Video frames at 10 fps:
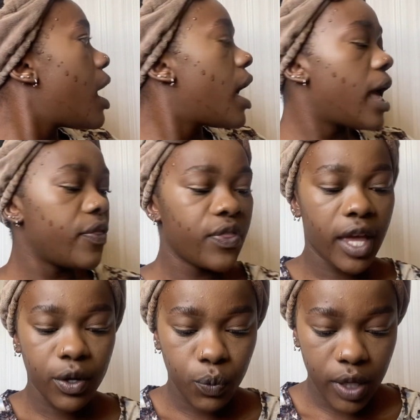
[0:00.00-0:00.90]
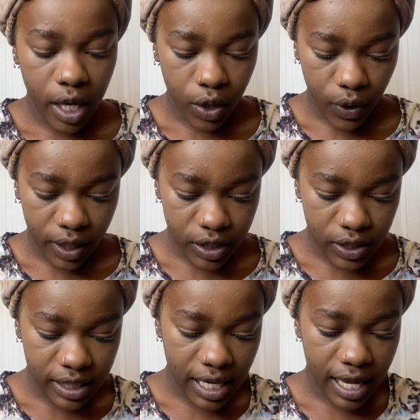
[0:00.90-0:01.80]
And then we are going to
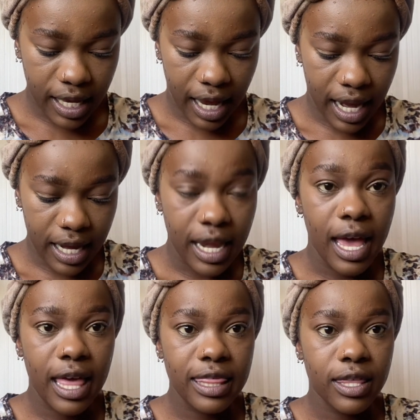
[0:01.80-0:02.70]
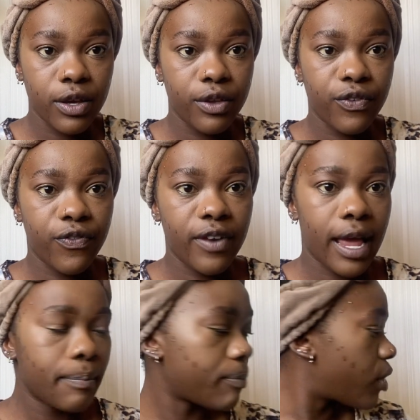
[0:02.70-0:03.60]
take another
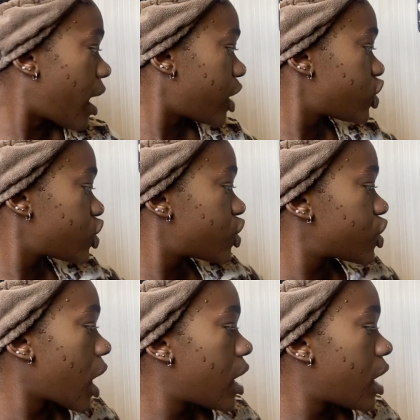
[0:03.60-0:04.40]
flat brush